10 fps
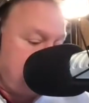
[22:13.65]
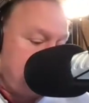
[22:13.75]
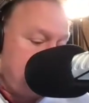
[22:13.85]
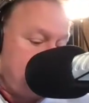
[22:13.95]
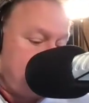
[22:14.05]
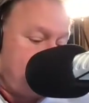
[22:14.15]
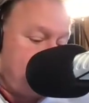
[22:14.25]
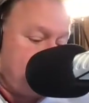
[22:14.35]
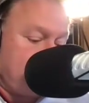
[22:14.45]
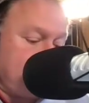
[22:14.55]
But
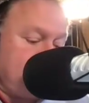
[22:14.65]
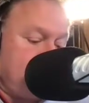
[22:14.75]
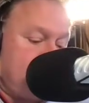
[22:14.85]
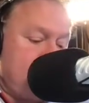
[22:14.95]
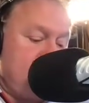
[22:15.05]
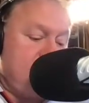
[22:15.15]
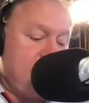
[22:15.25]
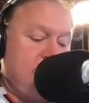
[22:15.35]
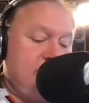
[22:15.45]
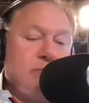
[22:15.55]
unfortunately,
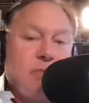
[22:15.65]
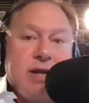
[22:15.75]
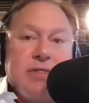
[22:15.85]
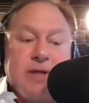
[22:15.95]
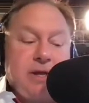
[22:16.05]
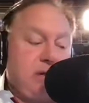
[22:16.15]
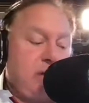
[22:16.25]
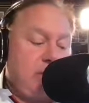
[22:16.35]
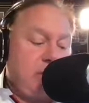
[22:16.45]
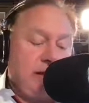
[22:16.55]
the way things
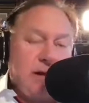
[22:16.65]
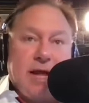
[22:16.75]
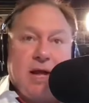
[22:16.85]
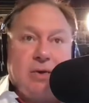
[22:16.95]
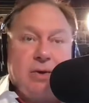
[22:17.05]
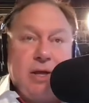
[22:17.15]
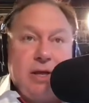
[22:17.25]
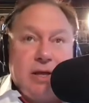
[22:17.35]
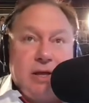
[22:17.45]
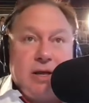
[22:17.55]
are right now,
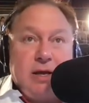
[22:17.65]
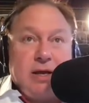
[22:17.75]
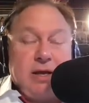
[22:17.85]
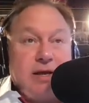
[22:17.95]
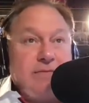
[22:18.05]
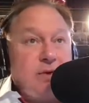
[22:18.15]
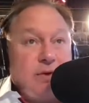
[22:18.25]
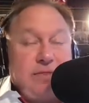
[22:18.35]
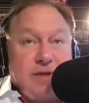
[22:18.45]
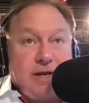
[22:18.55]
if
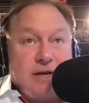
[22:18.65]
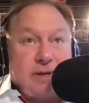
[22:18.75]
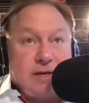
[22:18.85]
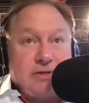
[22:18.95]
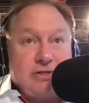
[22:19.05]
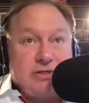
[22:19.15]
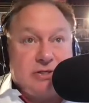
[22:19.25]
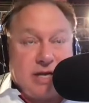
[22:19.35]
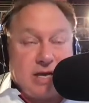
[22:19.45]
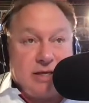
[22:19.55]
you're thinking about
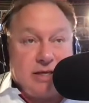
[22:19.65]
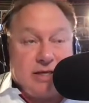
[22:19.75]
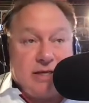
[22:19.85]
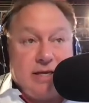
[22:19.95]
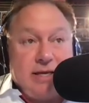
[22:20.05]
selling,